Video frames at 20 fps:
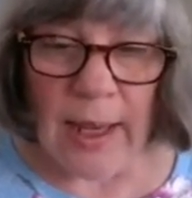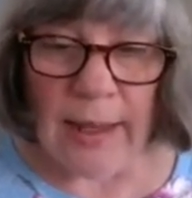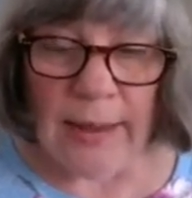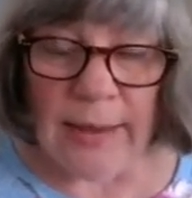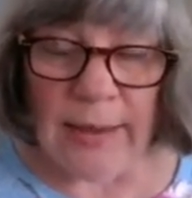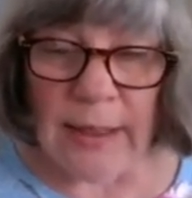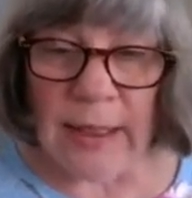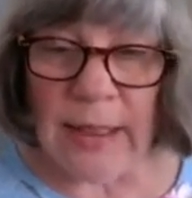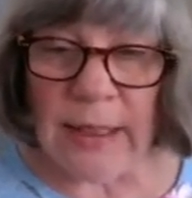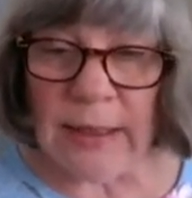
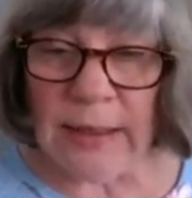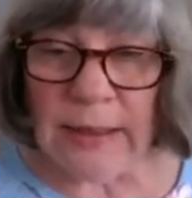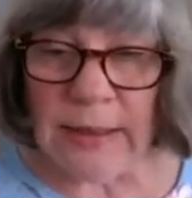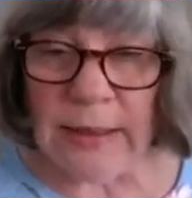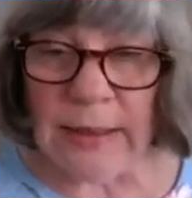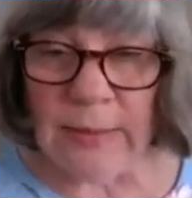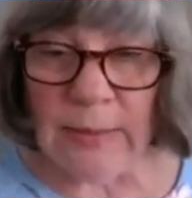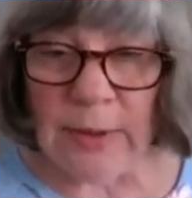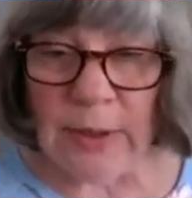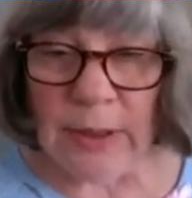And
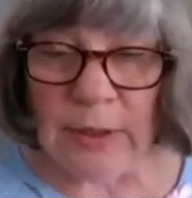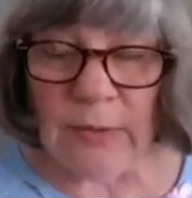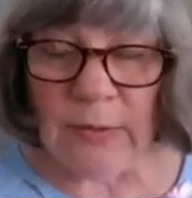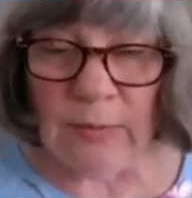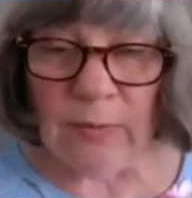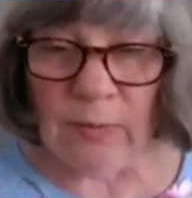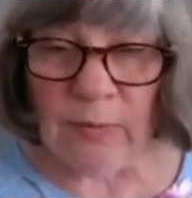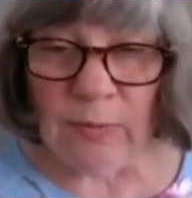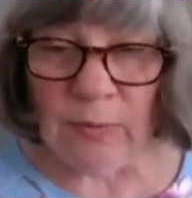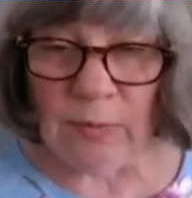then when
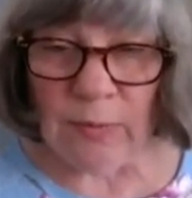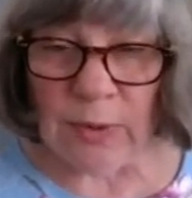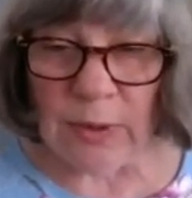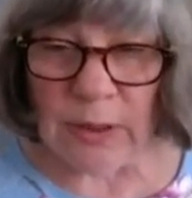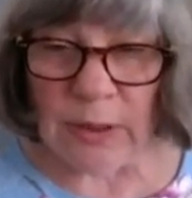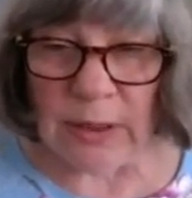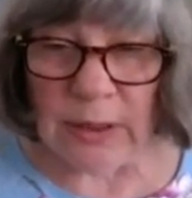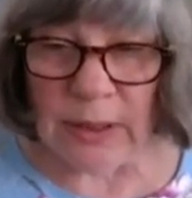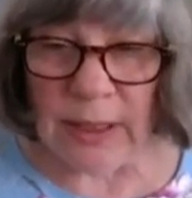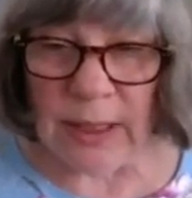you
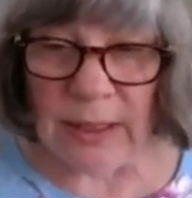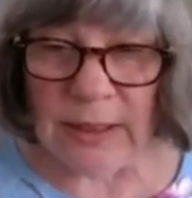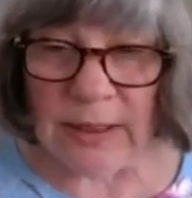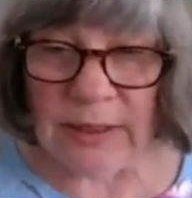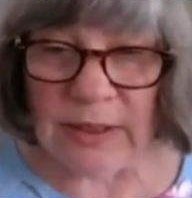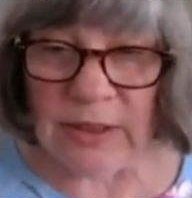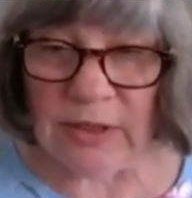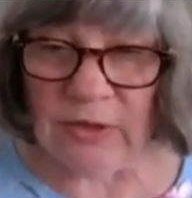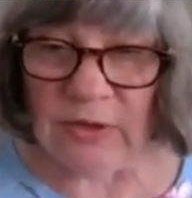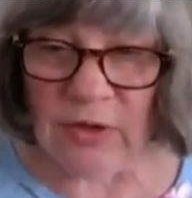get
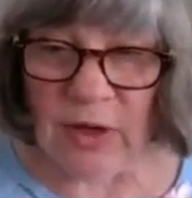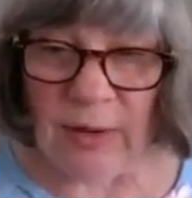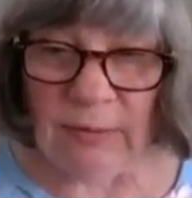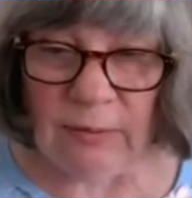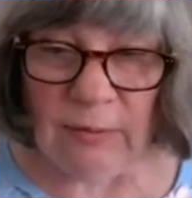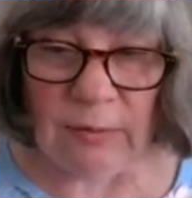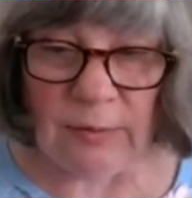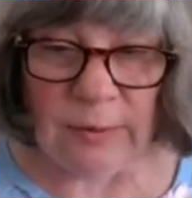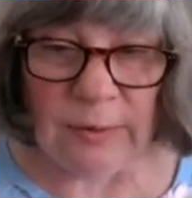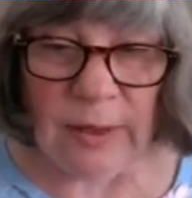into
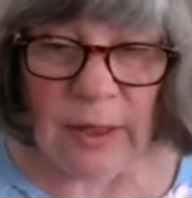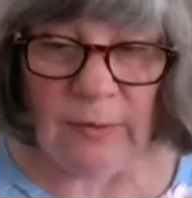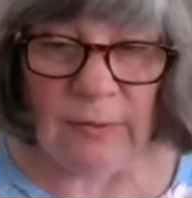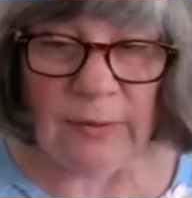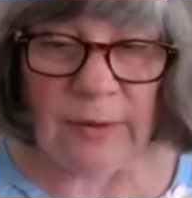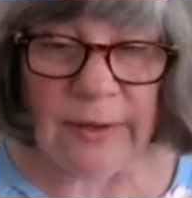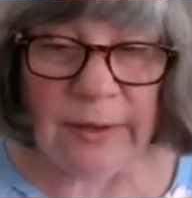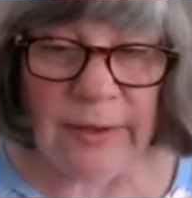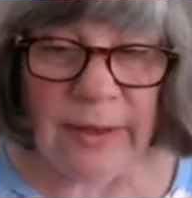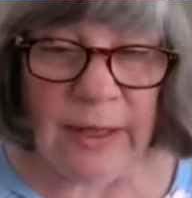chapter
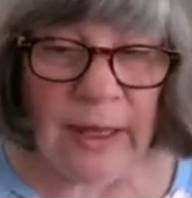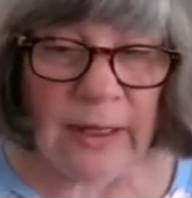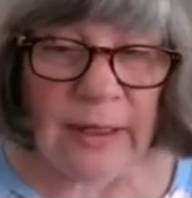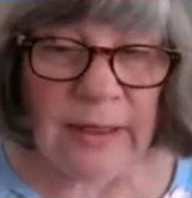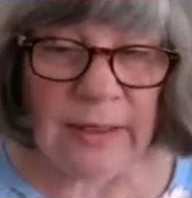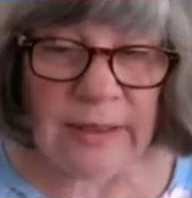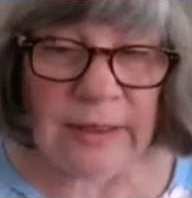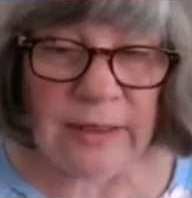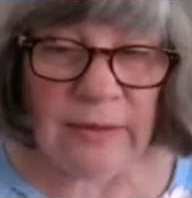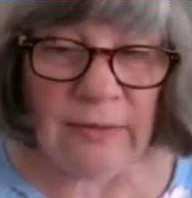11, that
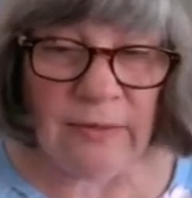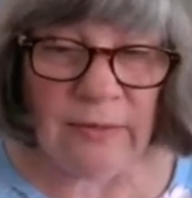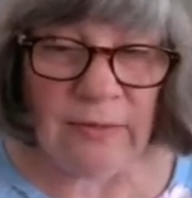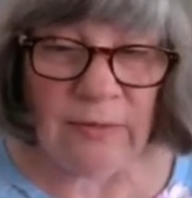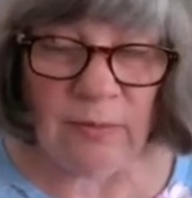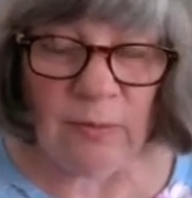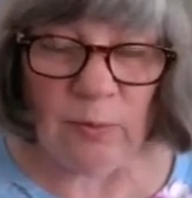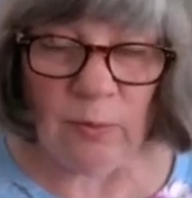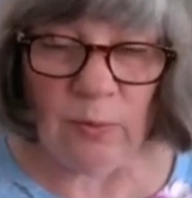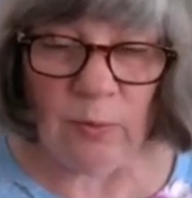is the
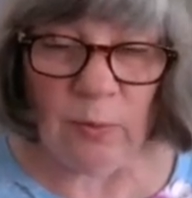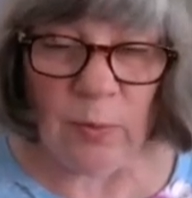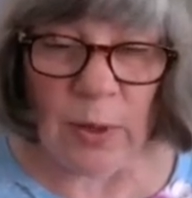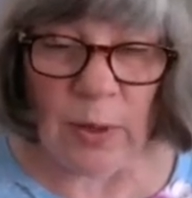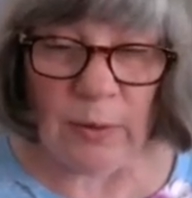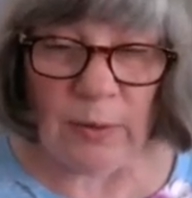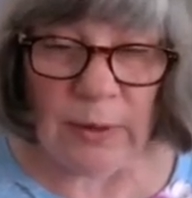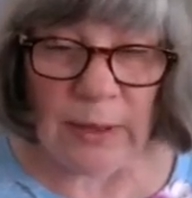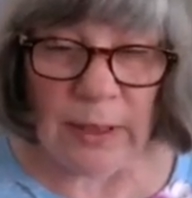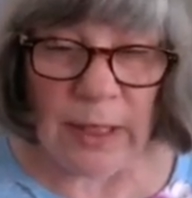
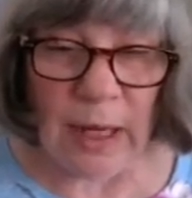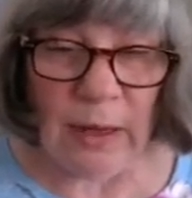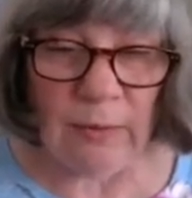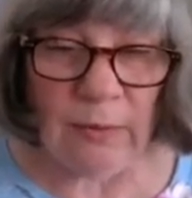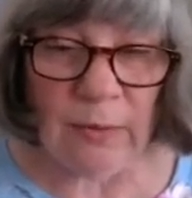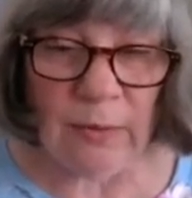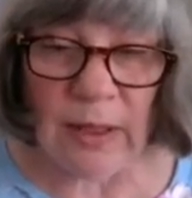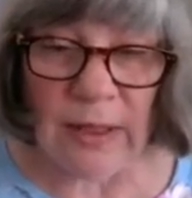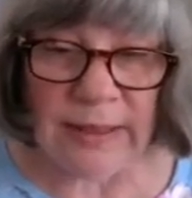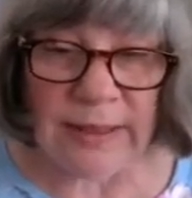where he
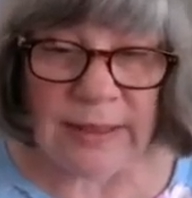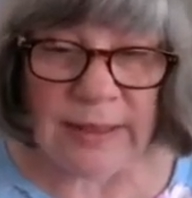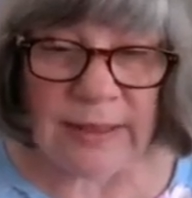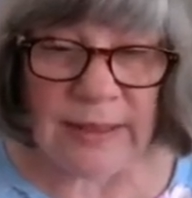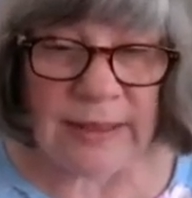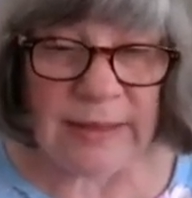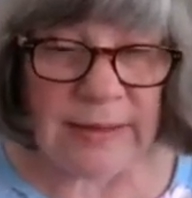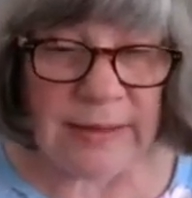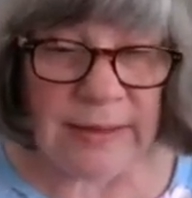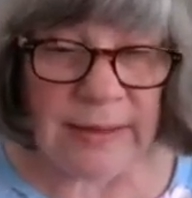outlines
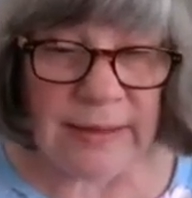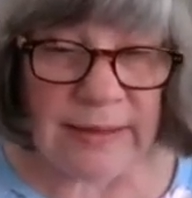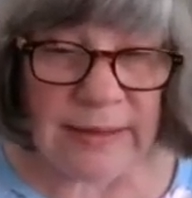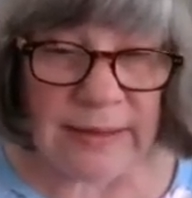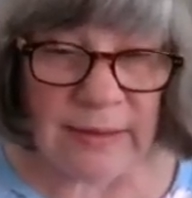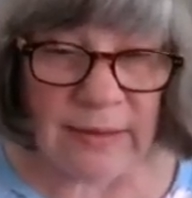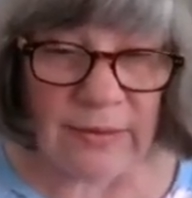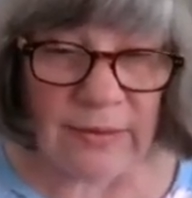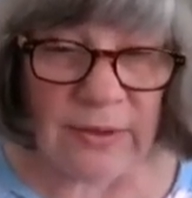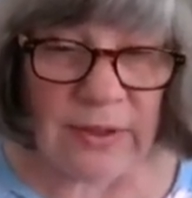in
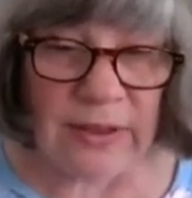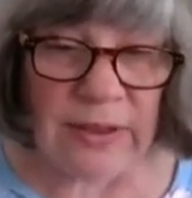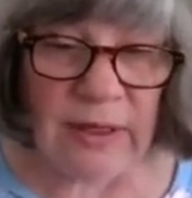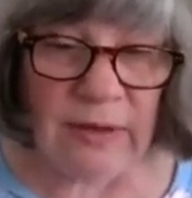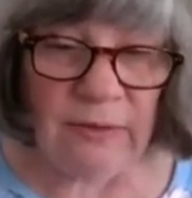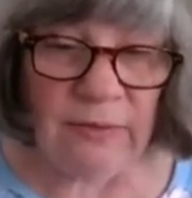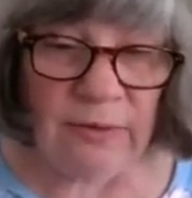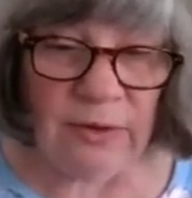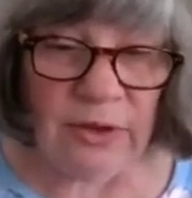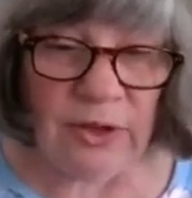detail the
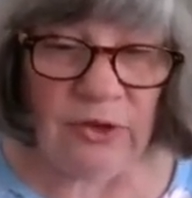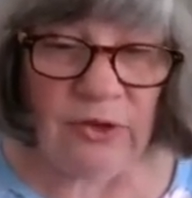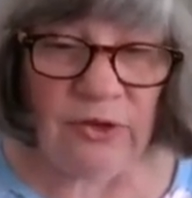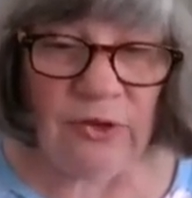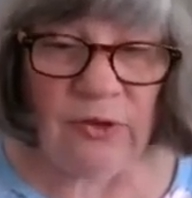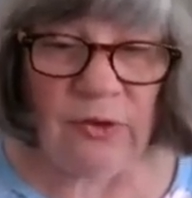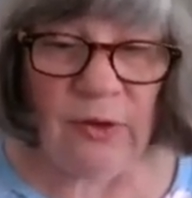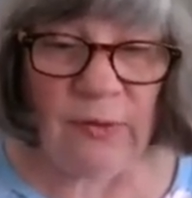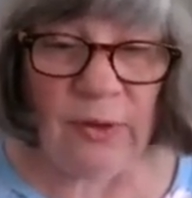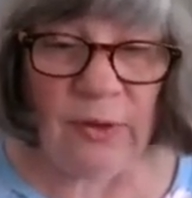
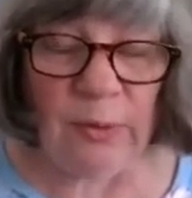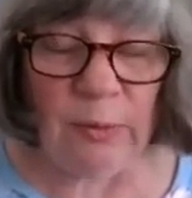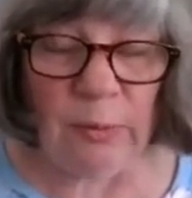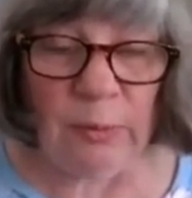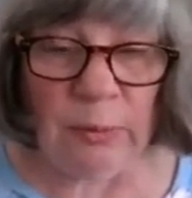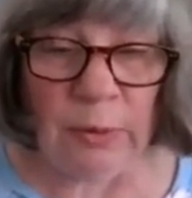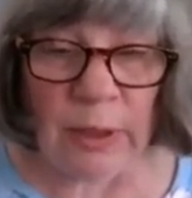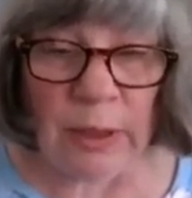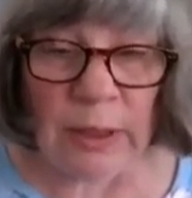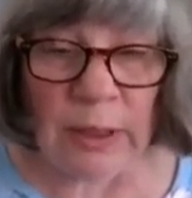definition of the
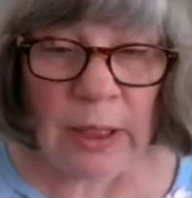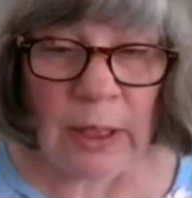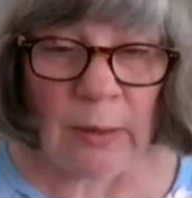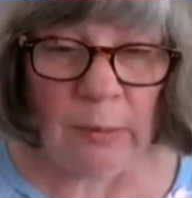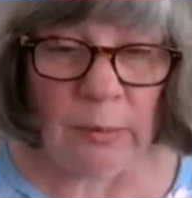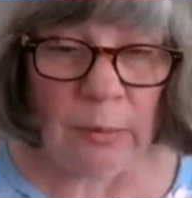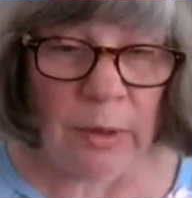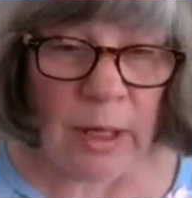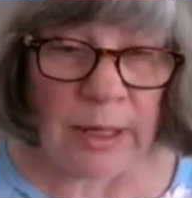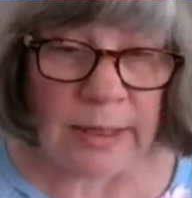
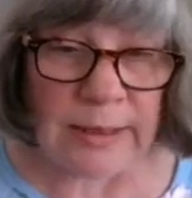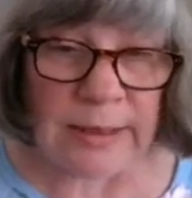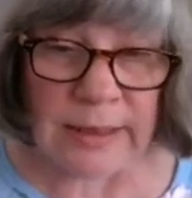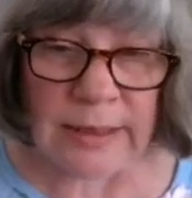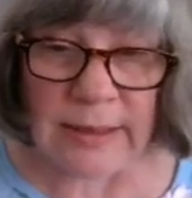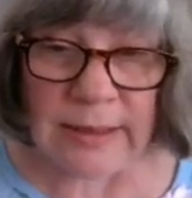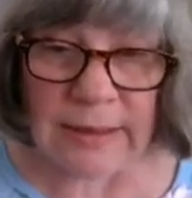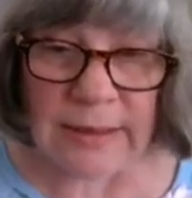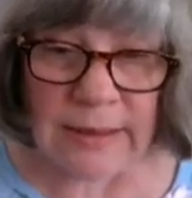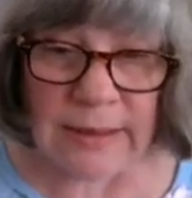breakout
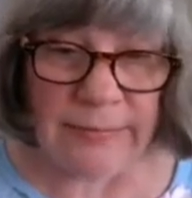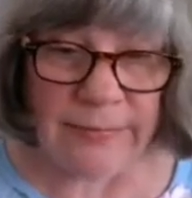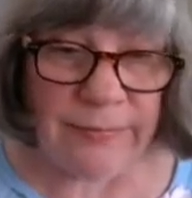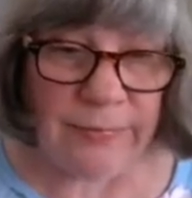process.